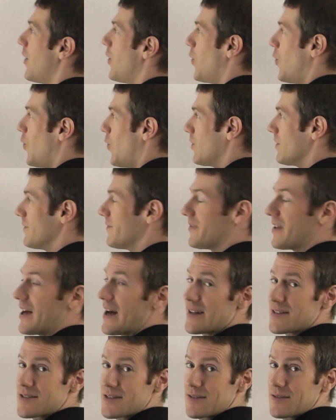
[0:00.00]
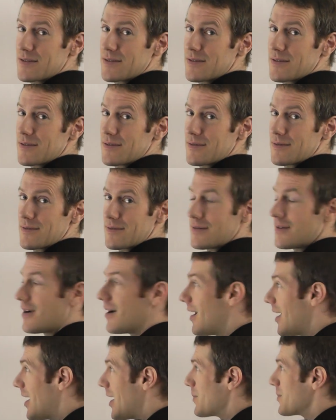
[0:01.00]
all of that,
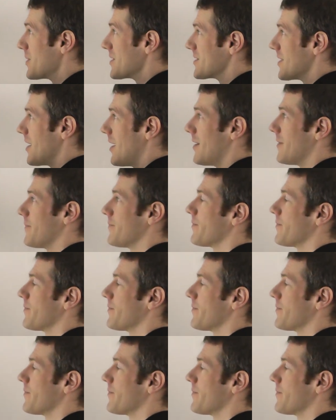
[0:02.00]
r plus r.